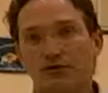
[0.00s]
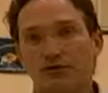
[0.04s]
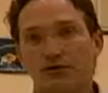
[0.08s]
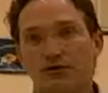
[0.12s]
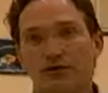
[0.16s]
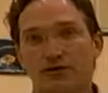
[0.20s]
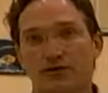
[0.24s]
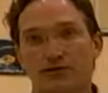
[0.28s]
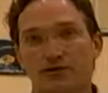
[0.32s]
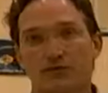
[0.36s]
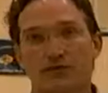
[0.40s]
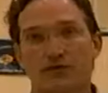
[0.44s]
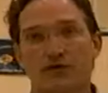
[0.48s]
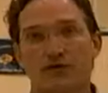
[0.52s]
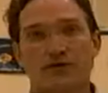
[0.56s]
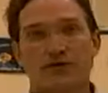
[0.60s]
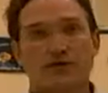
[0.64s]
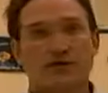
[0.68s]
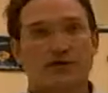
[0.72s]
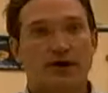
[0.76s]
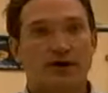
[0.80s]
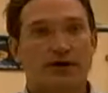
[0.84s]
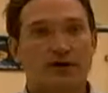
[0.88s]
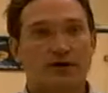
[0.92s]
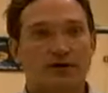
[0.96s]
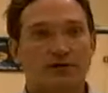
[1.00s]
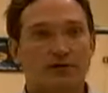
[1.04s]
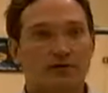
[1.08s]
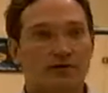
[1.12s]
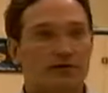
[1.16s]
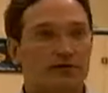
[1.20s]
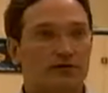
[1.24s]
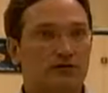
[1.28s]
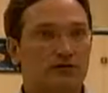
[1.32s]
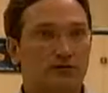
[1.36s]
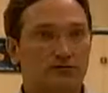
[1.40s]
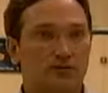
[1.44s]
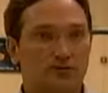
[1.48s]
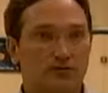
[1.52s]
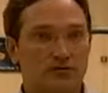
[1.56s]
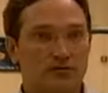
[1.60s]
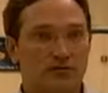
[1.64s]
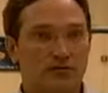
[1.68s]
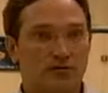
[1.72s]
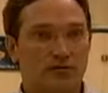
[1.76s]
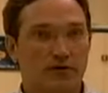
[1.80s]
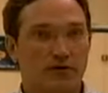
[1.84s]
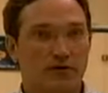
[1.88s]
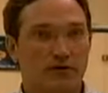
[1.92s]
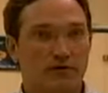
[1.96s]
to return their athlete to their
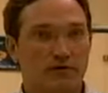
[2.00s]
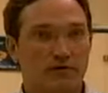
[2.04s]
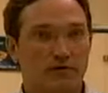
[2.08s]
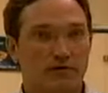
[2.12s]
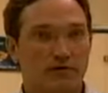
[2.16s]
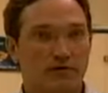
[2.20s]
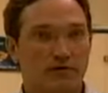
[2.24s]
sport.